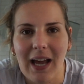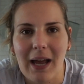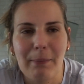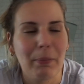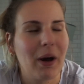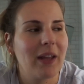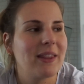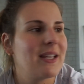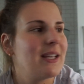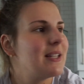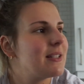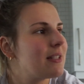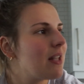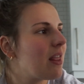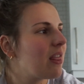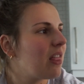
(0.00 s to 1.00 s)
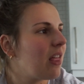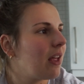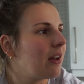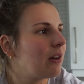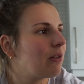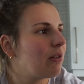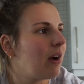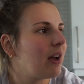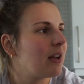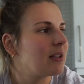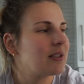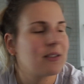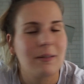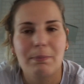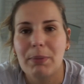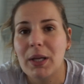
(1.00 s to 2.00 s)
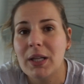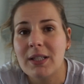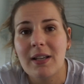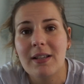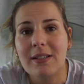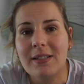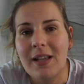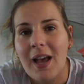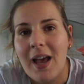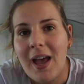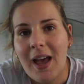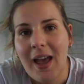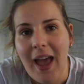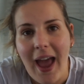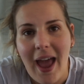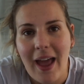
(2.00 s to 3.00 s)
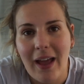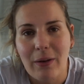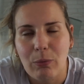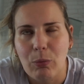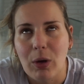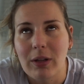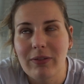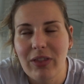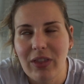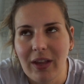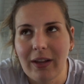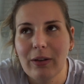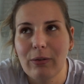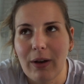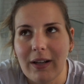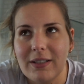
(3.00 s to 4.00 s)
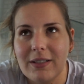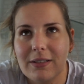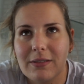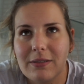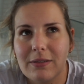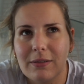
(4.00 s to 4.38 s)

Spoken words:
I bought these thin crust pizzas, and well, thin crust